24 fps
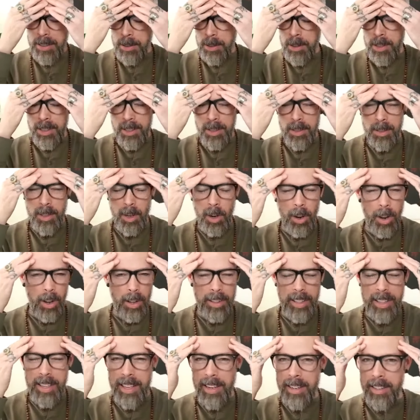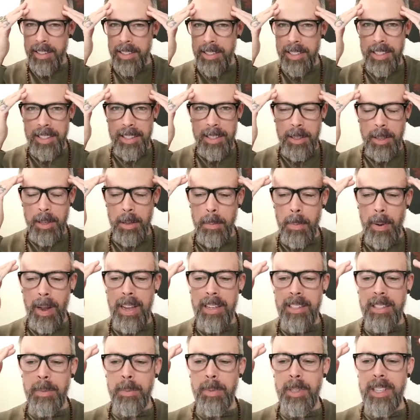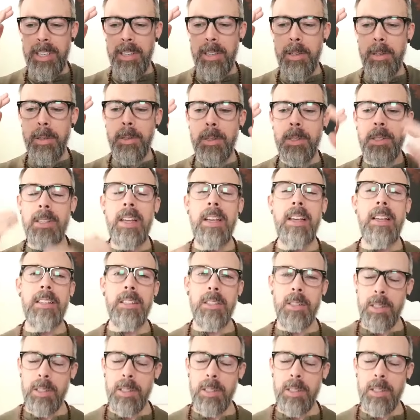you just used all the energy that you could possibly use.